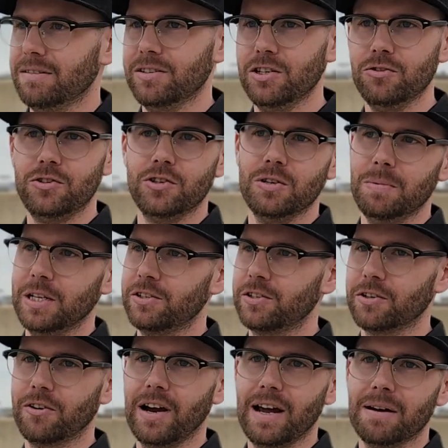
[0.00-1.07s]
YouTube,
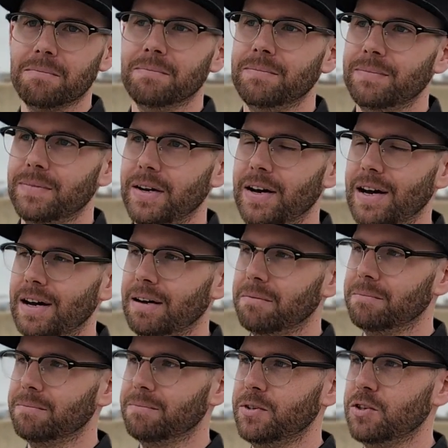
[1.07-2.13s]
Instagram, you
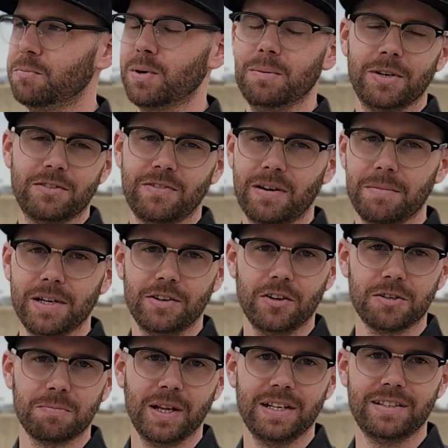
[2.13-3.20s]
can pretty much find me at those
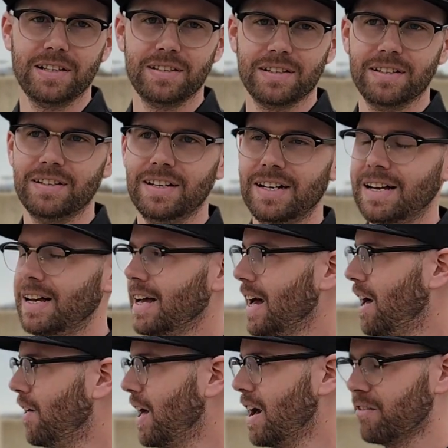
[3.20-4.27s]
places, and I'll
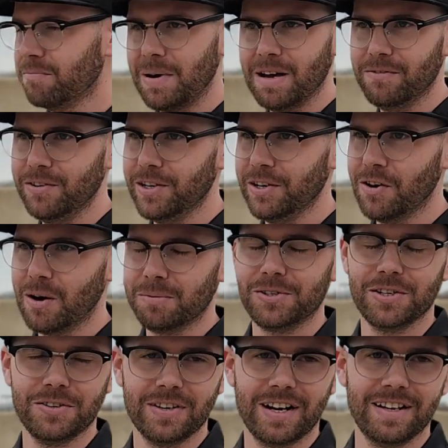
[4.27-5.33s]
have my video up
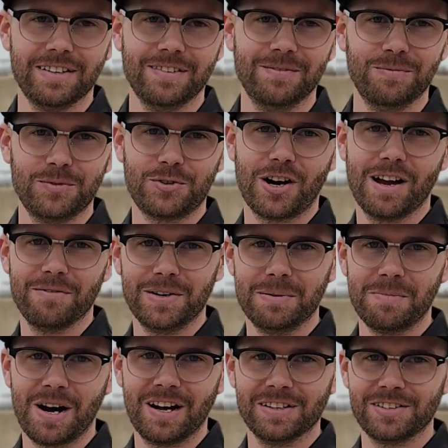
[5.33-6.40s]
soon on driving a
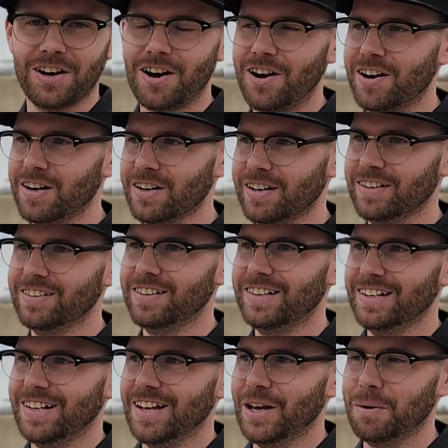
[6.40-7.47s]
Mods R, and
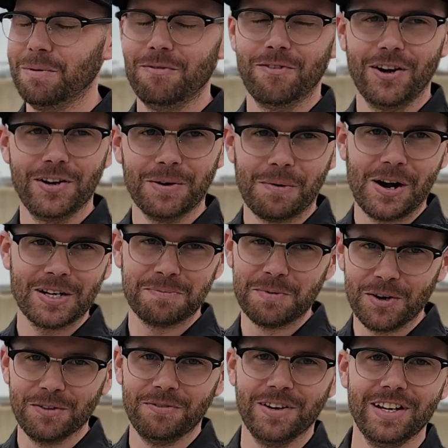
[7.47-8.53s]
it'll be fun to watch both
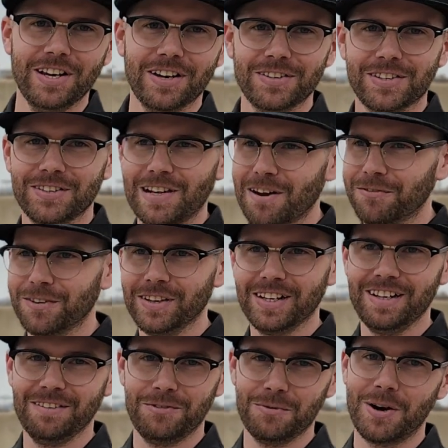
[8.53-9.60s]
videos, so definitely
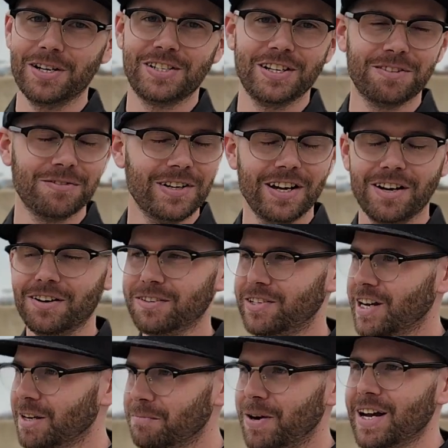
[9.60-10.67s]
if you watch his video,
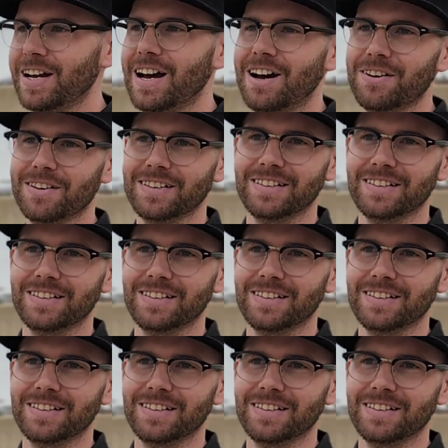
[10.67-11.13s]
check mine out.